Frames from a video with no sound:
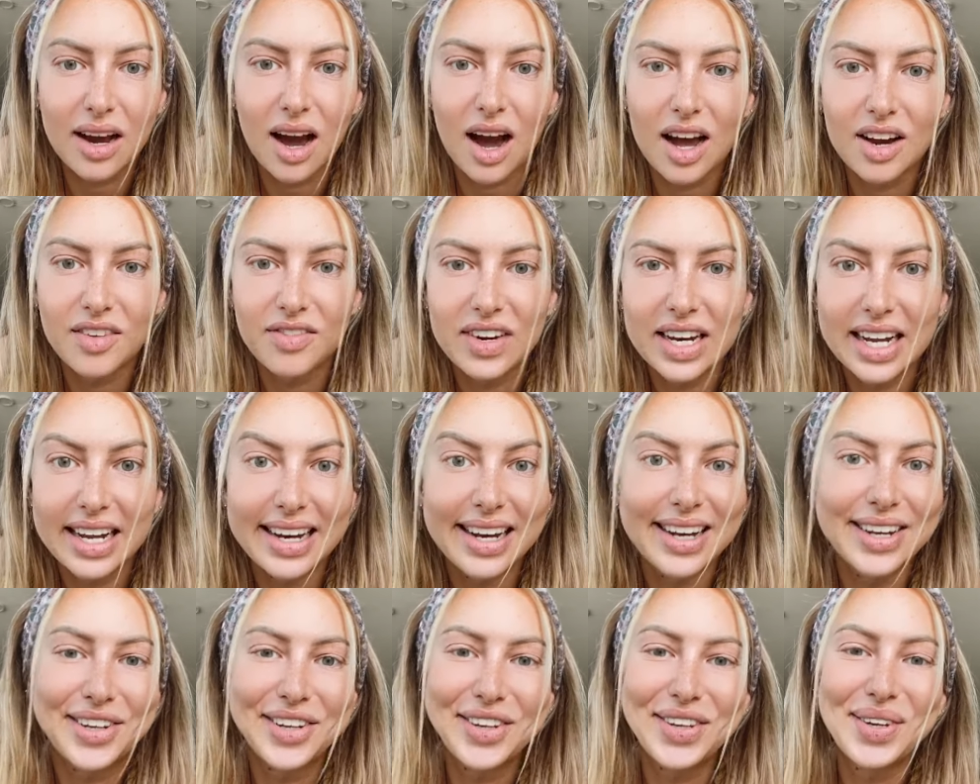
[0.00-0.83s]
be
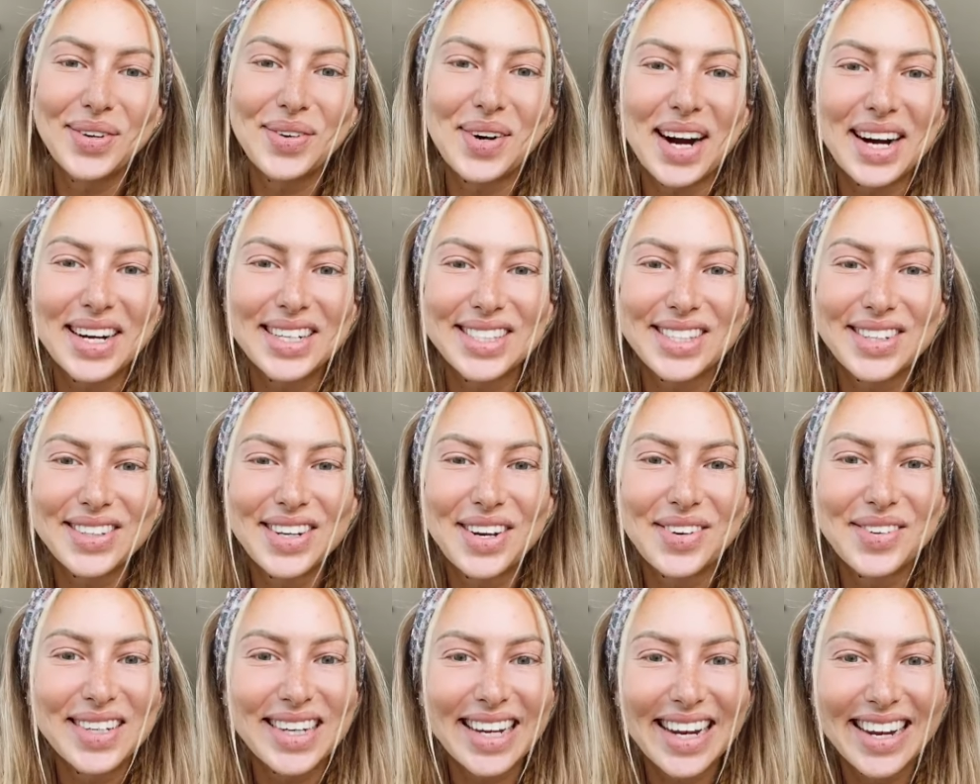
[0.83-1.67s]
confident in who you are
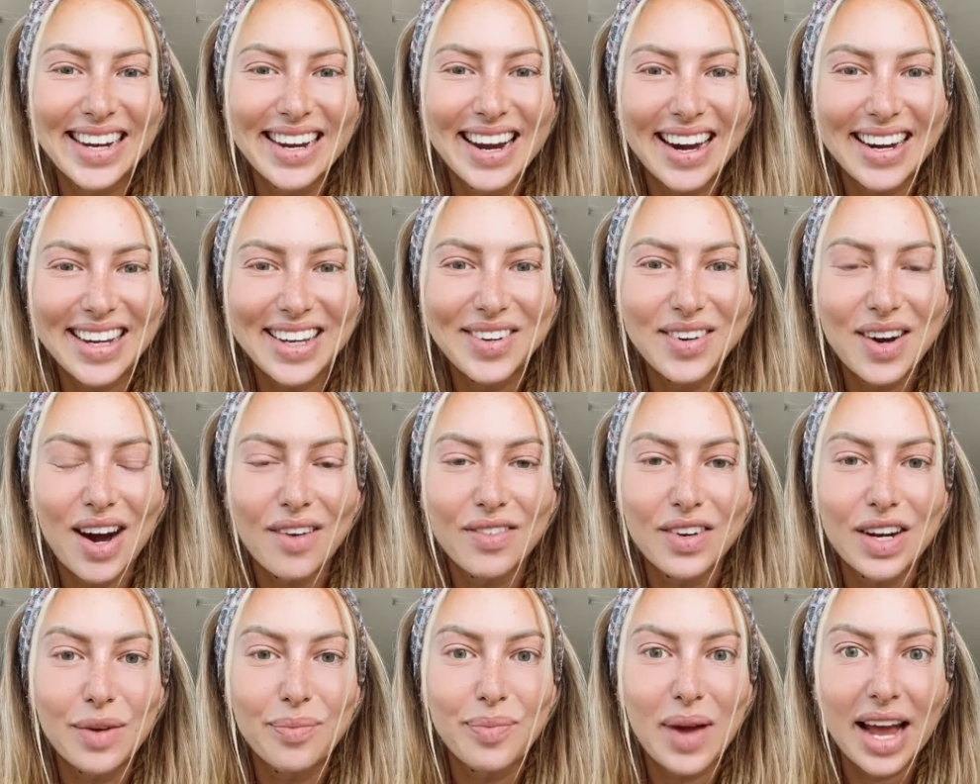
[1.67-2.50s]
so no one can knock you
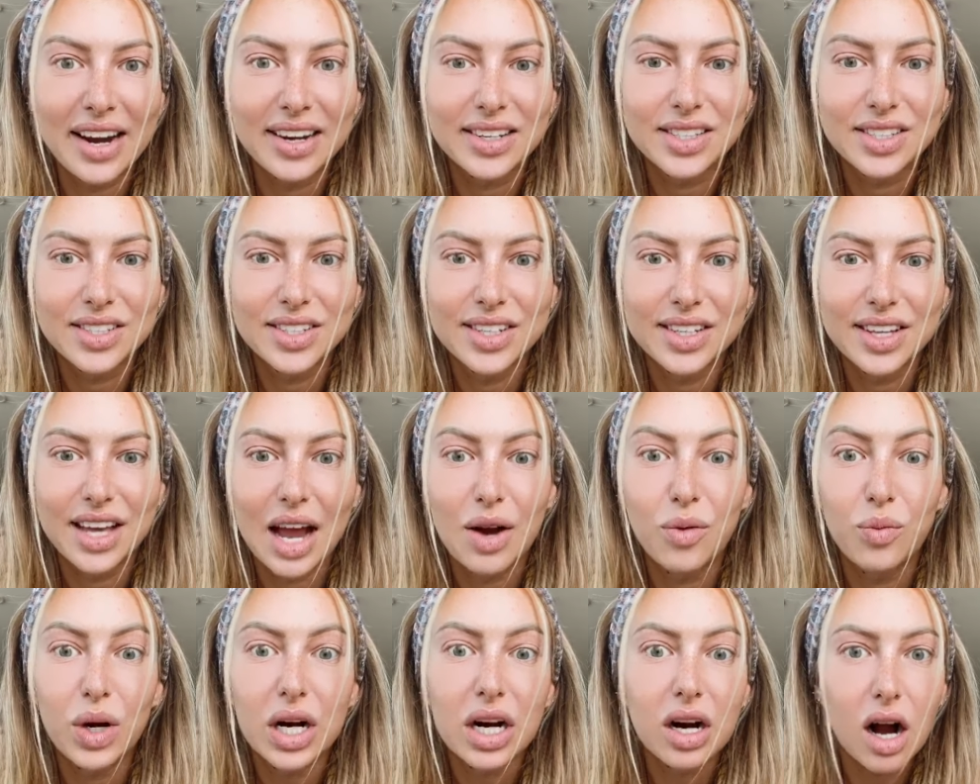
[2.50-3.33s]
off your
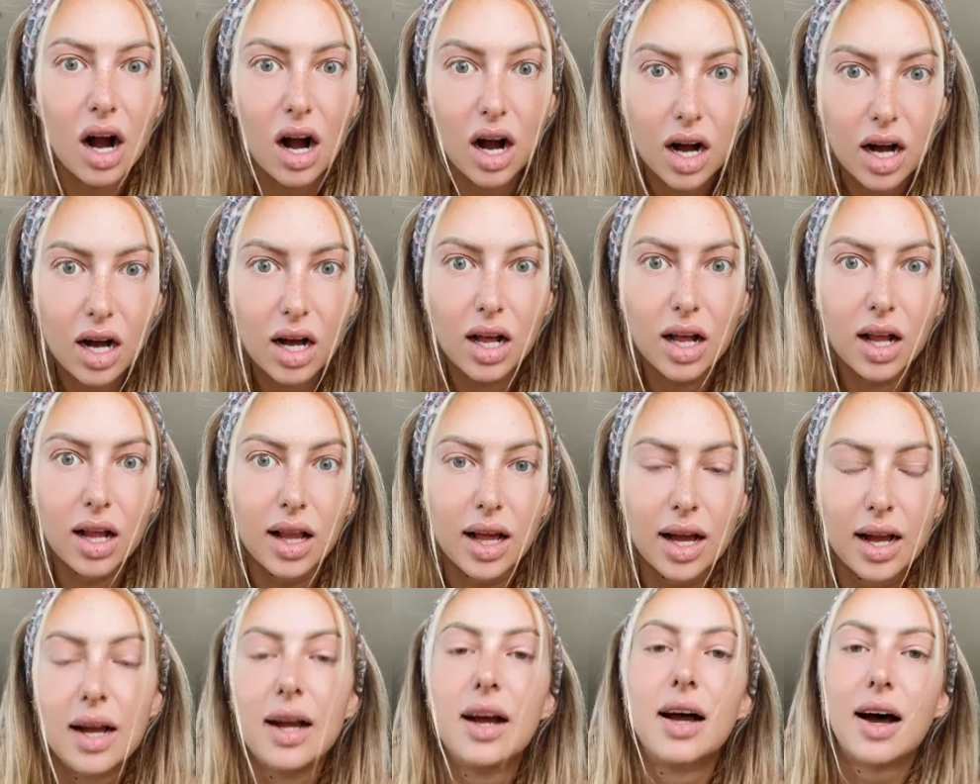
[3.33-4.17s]
pedestal. And we're
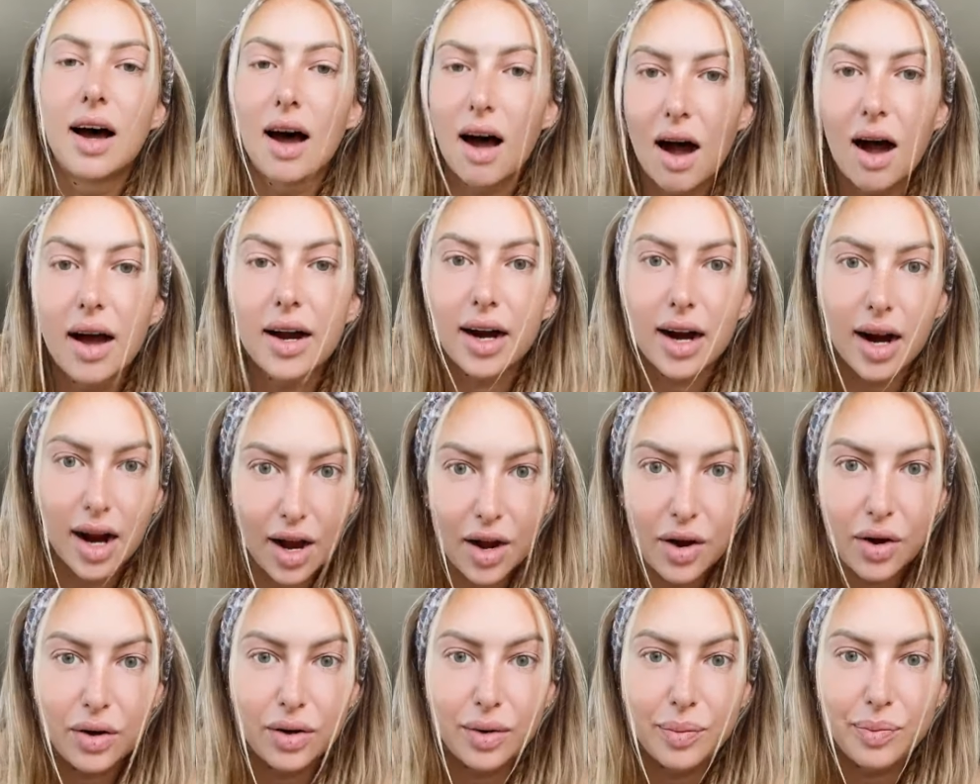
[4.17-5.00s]
all on
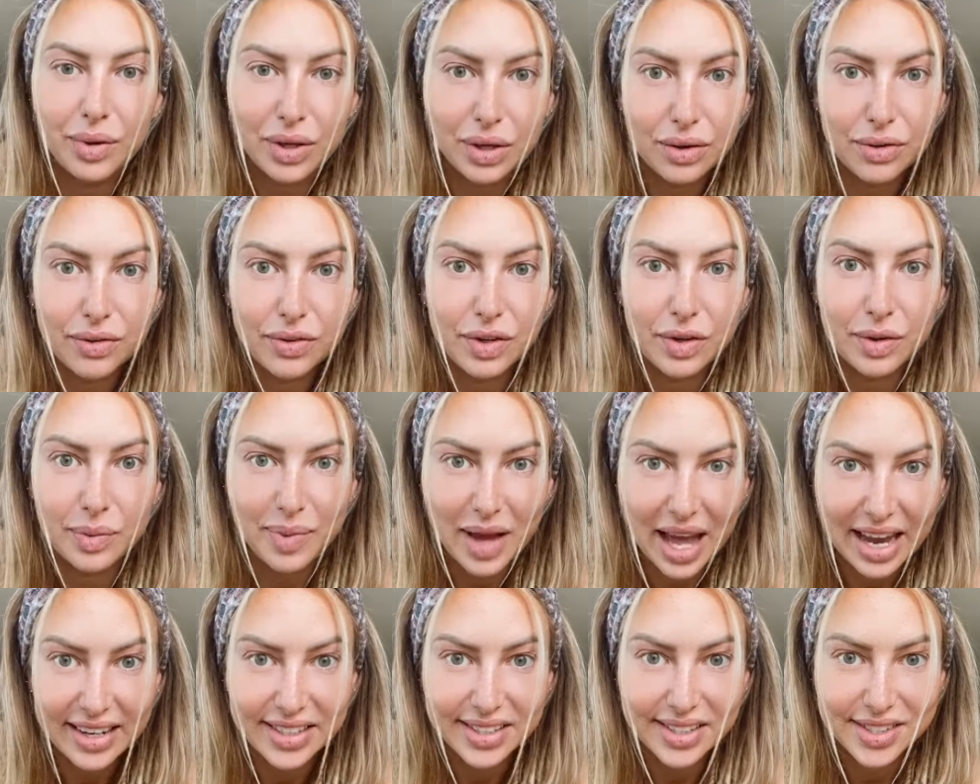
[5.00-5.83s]
our own
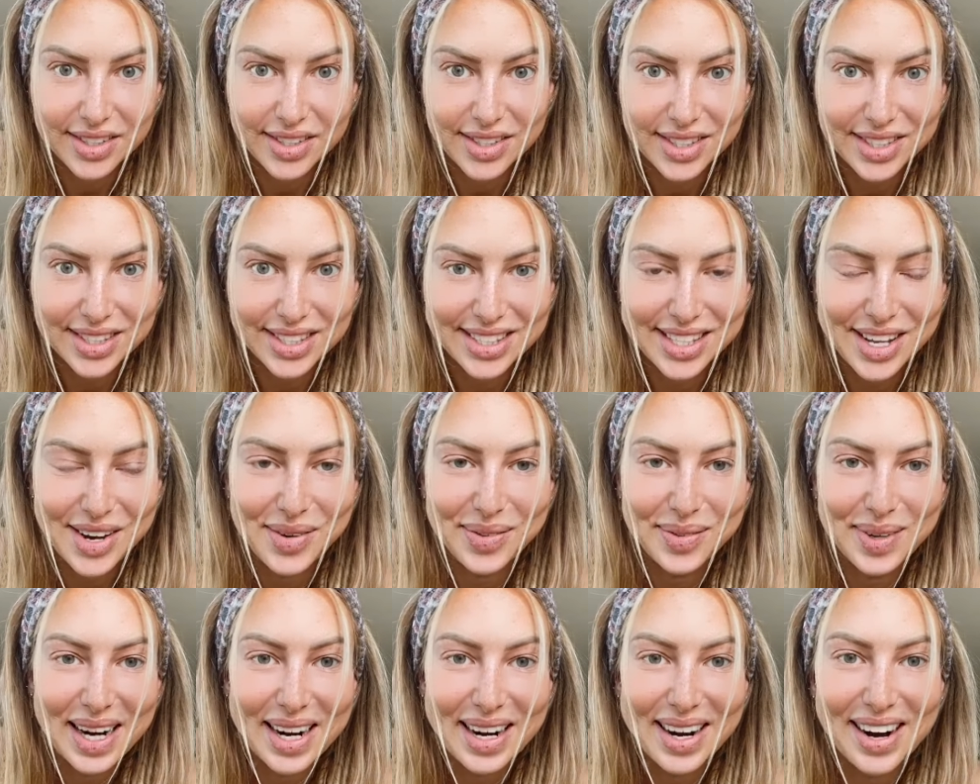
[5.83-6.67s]
beautiful pedestals.
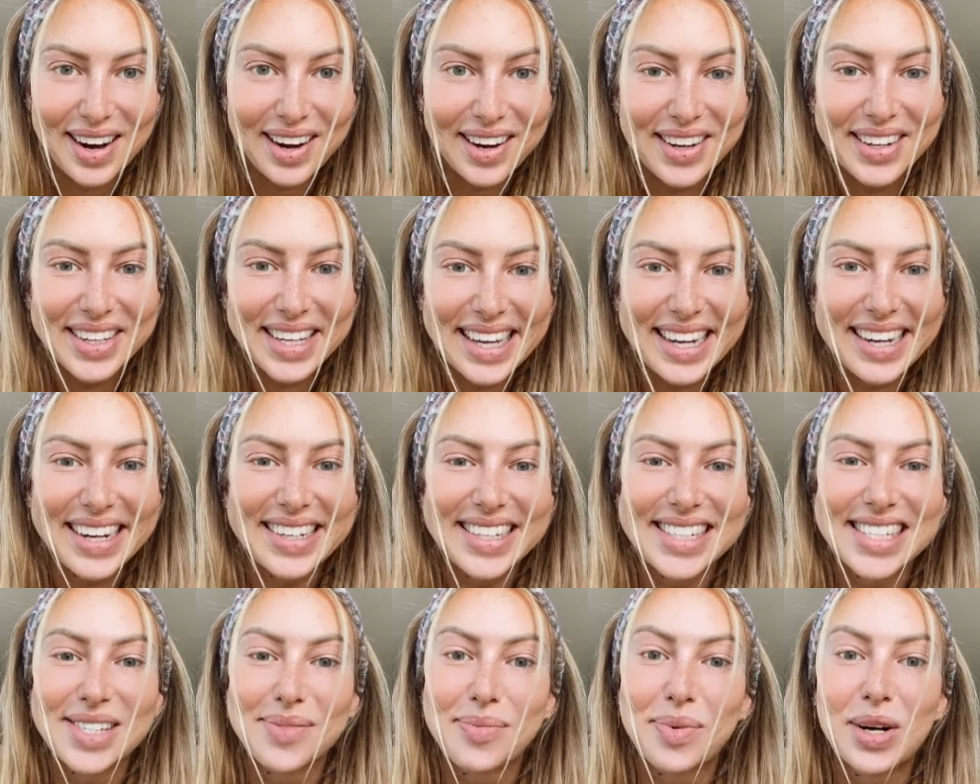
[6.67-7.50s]
So we are all
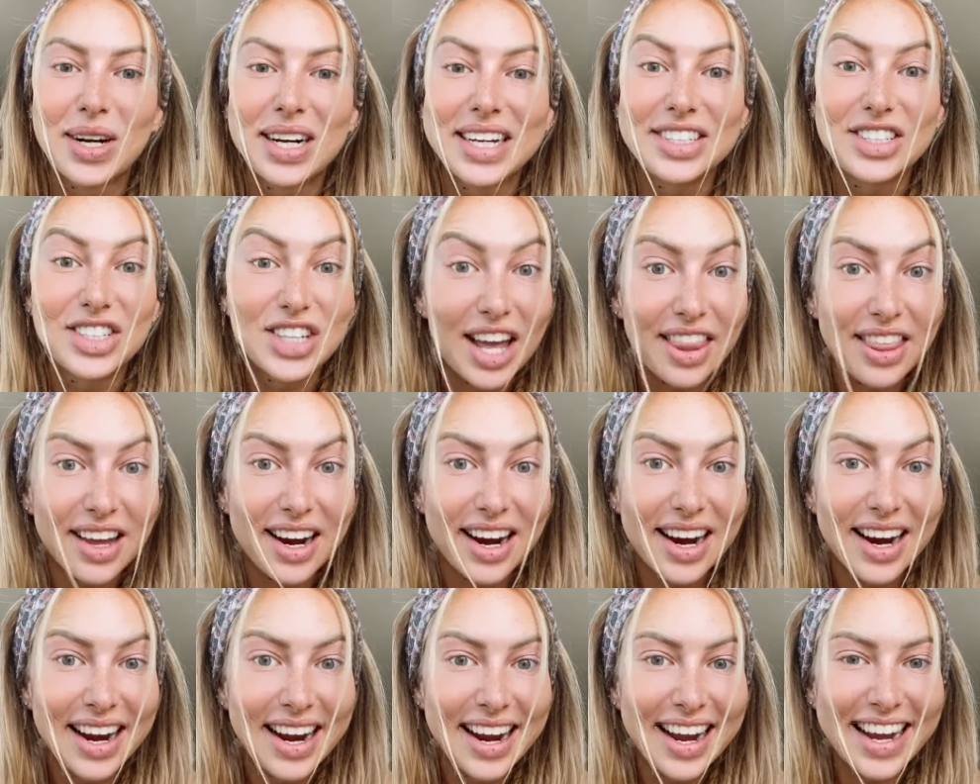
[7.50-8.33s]
here to support each
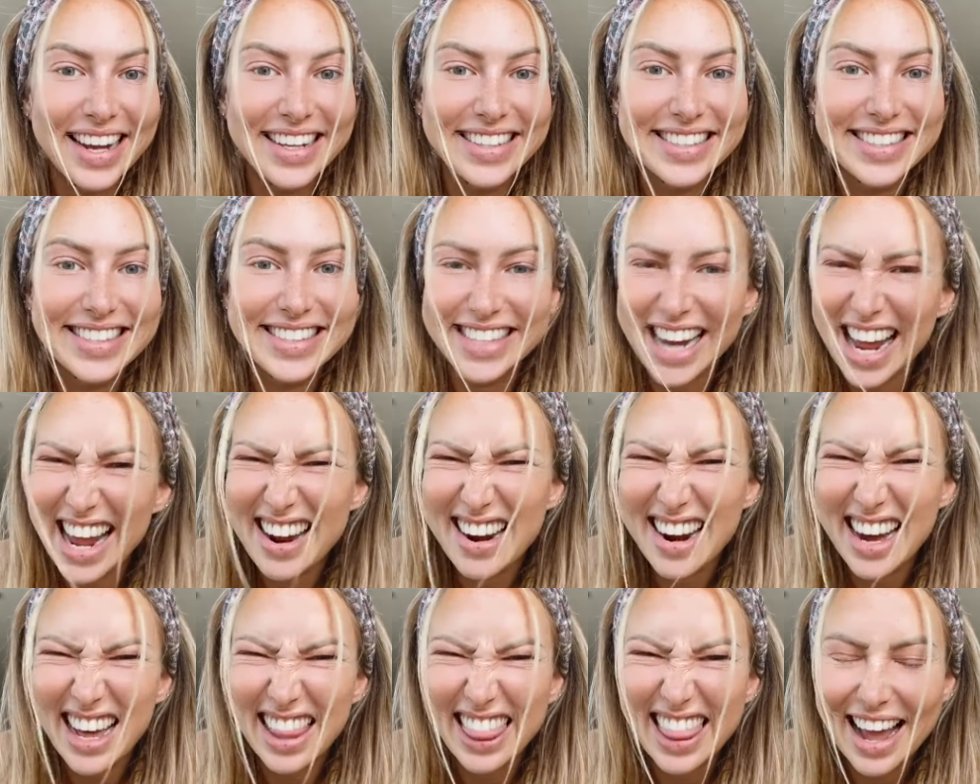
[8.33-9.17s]
other and
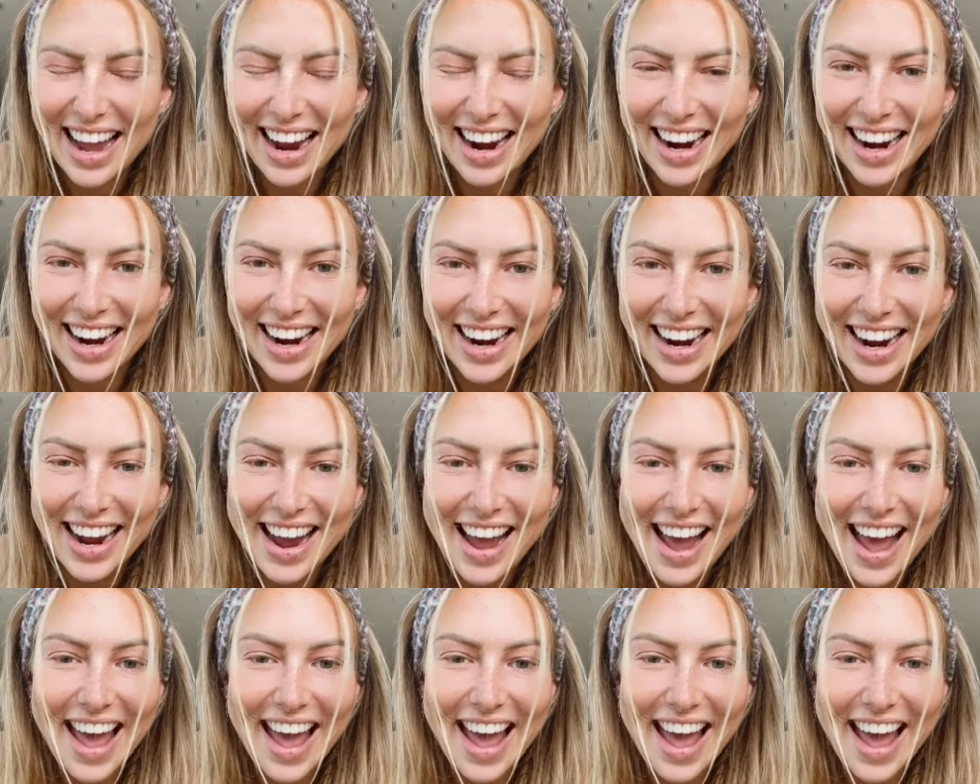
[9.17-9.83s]
staying on there.